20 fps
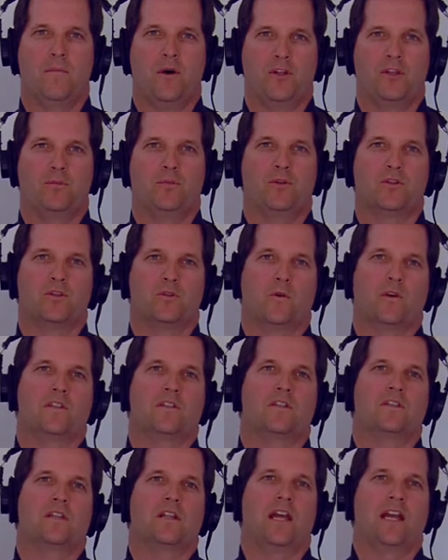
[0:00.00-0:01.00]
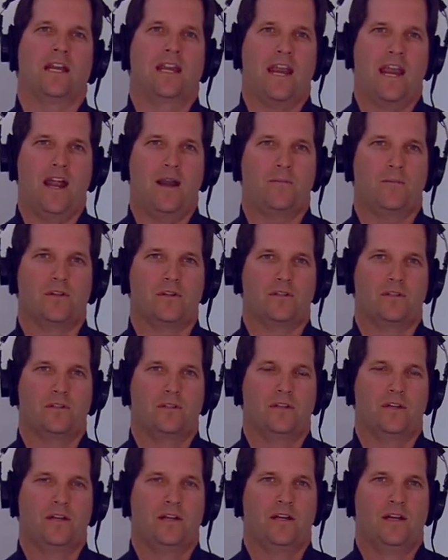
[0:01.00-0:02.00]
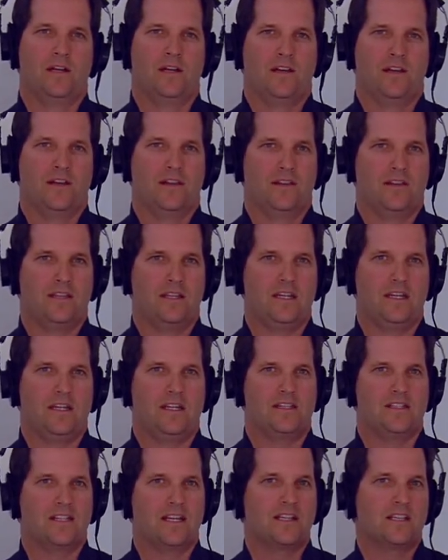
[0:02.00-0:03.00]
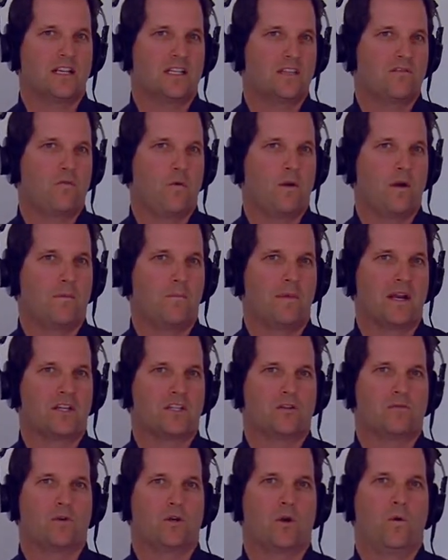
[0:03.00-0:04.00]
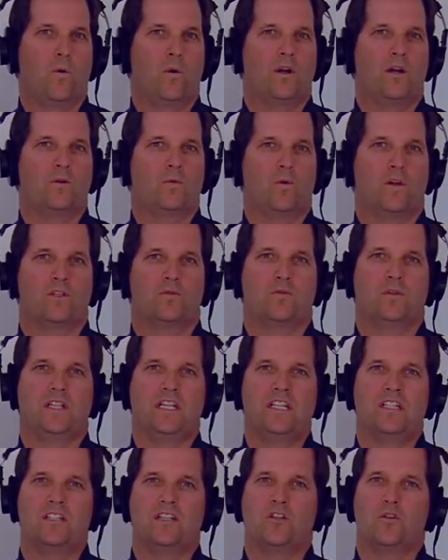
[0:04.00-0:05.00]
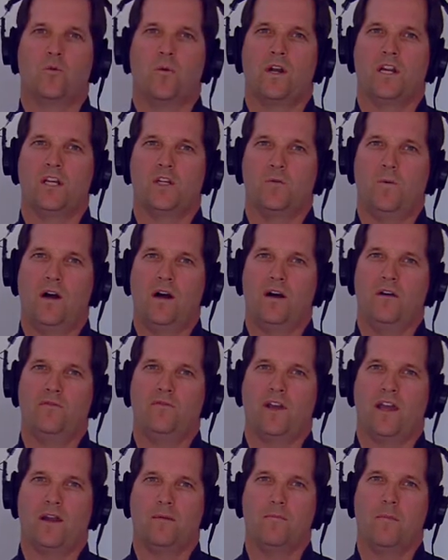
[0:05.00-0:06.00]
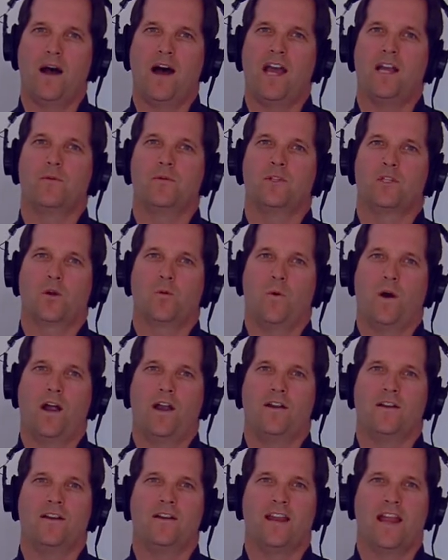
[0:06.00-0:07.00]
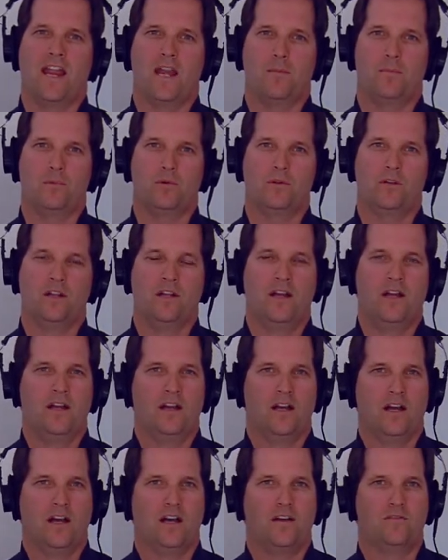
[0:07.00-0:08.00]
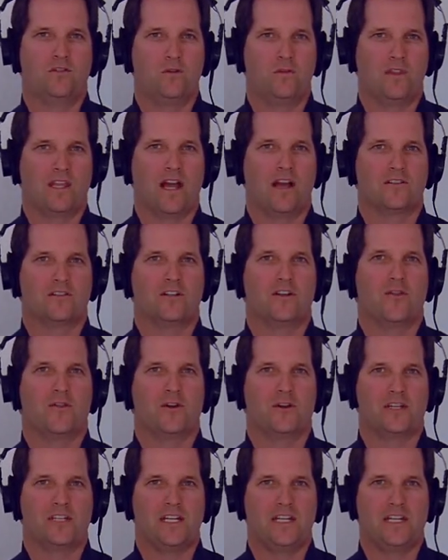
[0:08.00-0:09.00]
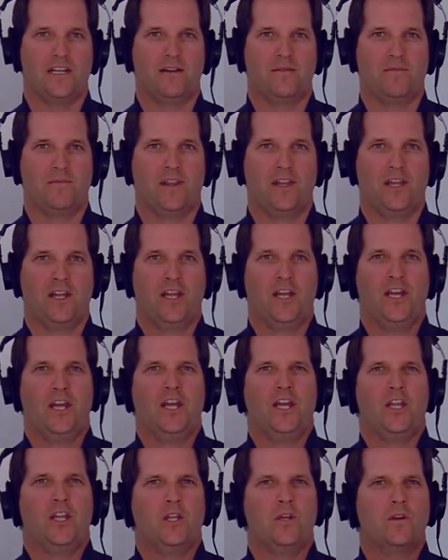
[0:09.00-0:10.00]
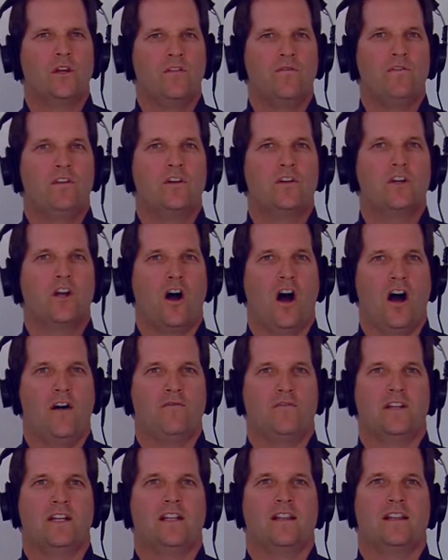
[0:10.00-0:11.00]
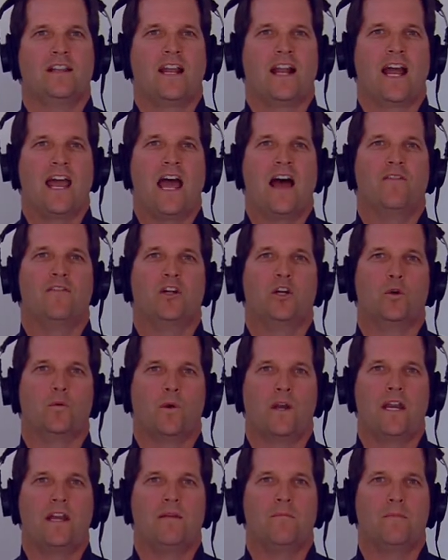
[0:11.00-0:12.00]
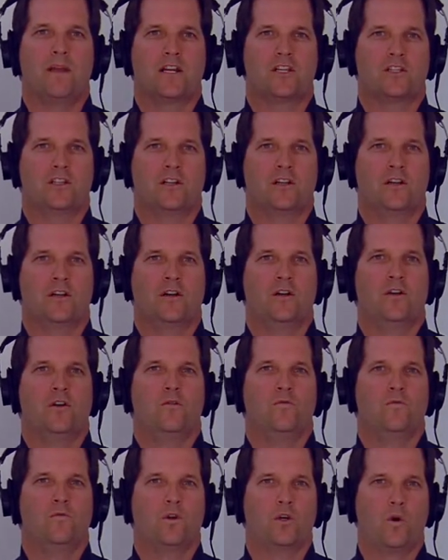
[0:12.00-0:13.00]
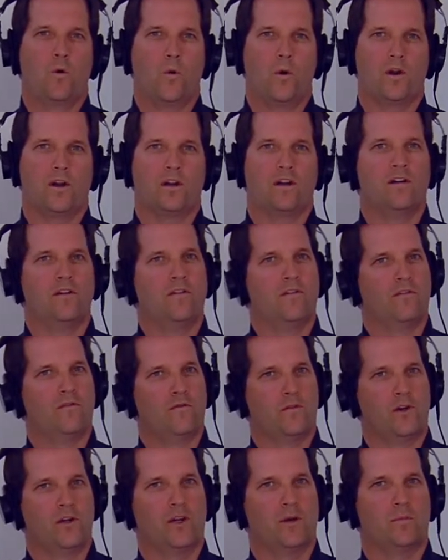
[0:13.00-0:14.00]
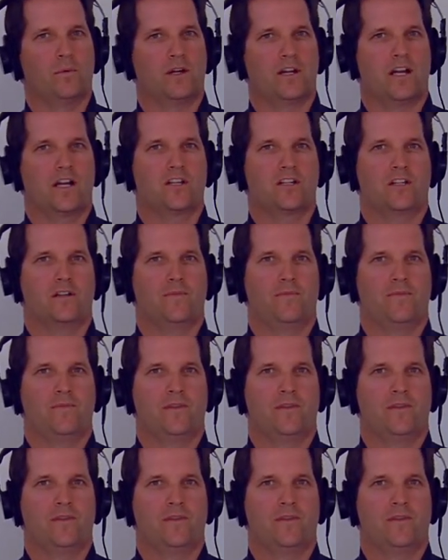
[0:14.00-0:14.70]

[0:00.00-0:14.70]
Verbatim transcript: multiple sources like cameras. The 664 mixer recorder was released in 2012 and mine was acquired in April of 2013. You can feel confident that I have a great mixer recorder for your production.